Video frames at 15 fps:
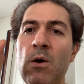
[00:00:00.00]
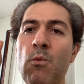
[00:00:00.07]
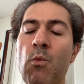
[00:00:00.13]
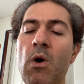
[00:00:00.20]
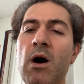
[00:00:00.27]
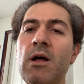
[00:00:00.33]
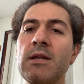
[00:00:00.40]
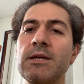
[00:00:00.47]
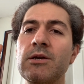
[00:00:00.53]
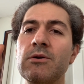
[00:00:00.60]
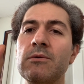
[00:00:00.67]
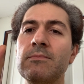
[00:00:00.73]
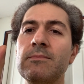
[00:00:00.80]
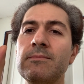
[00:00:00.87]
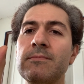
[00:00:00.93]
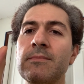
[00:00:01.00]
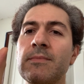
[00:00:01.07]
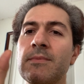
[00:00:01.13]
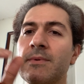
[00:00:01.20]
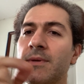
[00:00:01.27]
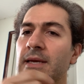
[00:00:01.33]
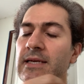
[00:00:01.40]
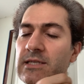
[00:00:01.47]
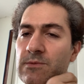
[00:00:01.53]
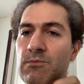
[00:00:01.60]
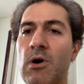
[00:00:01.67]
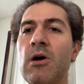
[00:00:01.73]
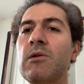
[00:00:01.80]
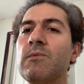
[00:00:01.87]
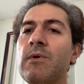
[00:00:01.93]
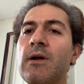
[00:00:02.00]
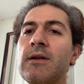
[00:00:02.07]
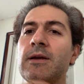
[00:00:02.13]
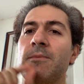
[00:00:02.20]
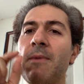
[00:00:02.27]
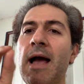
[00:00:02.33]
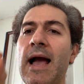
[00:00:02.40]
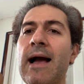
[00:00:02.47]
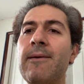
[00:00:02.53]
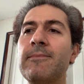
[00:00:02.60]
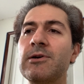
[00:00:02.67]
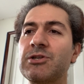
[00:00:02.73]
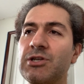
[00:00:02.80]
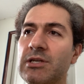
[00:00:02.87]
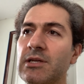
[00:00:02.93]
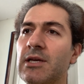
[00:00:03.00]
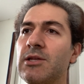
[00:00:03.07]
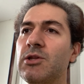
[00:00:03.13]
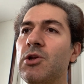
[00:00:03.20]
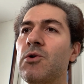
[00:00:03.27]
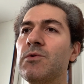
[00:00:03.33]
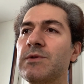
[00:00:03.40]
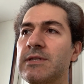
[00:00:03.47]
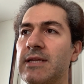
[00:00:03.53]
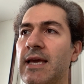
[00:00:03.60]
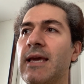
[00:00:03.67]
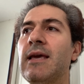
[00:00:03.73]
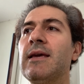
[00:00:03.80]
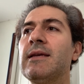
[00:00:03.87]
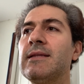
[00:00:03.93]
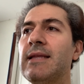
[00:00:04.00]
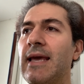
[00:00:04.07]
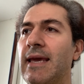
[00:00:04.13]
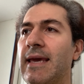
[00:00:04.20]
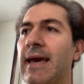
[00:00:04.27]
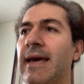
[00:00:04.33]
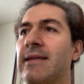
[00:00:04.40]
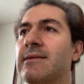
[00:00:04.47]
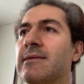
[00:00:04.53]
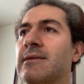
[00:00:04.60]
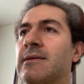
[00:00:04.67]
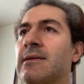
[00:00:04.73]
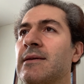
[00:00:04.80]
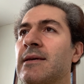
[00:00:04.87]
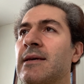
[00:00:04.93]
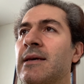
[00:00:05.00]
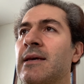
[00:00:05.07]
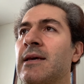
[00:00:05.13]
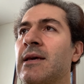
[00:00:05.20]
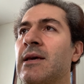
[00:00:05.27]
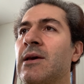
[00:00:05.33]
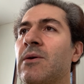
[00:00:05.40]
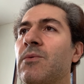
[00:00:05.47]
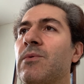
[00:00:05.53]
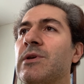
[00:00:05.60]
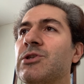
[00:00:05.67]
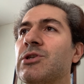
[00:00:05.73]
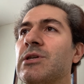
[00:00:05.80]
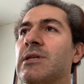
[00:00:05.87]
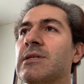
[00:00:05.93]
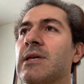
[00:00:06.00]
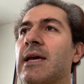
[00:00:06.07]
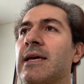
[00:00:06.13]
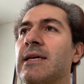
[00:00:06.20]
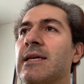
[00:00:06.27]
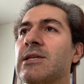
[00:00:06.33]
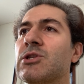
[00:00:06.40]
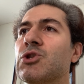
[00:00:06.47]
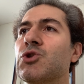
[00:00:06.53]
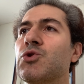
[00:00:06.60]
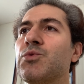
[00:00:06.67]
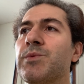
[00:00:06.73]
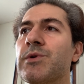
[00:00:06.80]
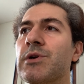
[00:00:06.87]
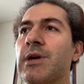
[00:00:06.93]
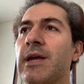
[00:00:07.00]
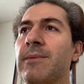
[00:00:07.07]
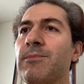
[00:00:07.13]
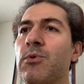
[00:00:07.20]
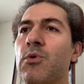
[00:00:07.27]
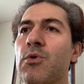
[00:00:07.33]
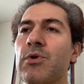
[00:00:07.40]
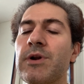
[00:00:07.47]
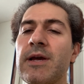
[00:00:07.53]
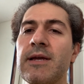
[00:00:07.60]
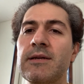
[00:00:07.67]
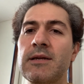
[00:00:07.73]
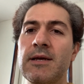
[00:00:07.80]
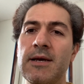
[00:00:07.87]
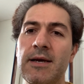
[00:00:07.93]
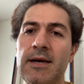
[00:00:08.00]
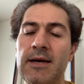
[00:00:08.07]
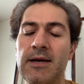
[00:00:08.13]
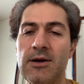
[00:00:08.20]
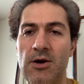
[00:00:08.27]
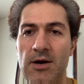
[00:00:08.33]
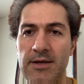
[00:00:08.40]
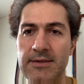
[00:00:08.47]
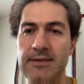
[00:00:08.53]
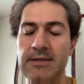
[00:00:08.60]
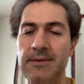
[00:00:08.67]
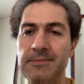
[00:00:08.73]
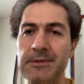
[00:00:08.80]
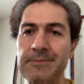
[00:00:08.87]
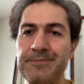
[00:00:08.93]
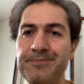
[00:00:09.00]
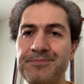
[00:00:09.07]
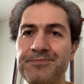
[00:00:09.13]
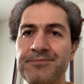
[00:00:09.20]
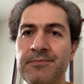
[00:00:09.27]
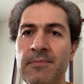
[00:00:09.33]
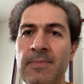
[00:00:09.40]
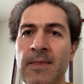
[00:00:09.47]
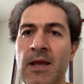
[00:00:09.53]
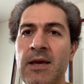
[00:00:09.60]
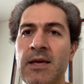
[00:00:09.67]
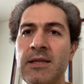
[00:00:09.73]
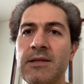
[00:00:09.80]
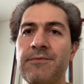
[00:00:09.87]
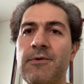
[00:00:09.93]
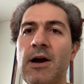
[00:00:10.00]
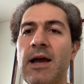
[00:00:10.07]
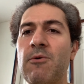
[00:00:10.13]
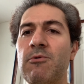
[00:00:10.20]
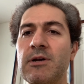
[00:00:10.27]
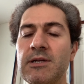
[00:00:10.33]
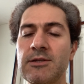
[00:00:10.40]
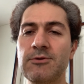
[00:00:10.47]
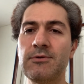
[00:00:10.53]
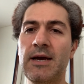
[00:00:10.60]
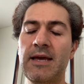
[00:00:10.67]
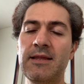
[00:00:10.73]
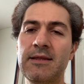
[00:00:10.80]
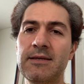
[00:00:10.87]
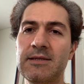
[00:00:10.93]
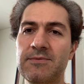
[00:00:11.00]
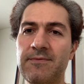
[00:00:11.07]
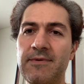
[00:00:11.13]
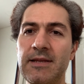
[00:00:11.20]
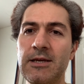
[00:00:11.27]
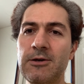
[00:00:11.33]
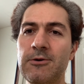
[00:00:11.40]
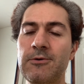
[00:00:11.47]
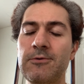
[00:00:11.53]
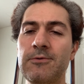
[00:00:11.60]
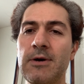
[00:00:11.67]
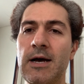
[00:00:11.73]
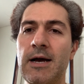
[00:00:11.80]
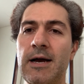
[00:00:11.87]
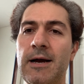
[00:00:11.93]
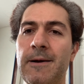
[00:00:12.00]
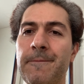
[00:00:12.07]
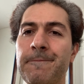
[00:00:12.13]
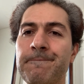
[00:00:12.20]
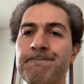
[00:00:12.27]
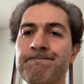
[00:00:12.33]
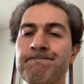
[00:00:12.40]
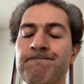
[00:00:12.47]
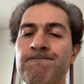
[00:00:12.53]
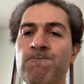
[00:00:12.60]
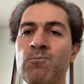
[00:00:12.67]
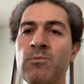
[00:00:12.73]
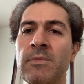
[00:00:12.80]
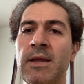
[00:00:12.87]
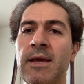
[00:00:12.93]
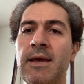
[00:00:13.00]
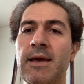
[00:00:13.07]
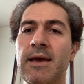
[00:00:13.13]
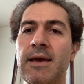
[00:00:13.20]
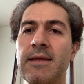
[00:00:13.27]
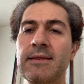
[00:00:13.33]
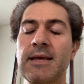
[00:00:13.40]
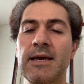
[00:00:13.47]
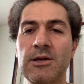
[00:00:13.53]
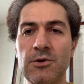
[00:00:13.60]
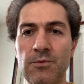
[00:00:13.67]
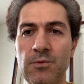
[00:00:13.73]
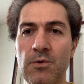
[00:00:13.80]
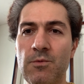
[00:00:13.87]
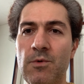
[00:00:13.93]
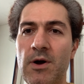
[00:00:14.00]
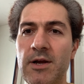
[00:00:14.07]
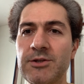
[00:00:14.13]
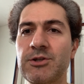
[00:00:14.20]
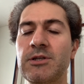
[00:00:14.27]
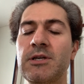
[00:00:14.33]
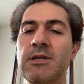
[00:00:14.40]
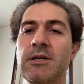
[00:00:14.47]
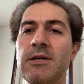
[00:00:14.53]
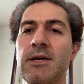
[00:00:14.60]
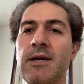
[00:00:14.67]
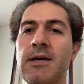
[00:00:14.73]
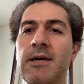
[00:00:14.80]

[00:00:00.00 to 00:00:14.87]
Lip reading: volume, a small volume, how much dose they get, which is a super important concept. Therefore, I wanted to end this video and thank you for watching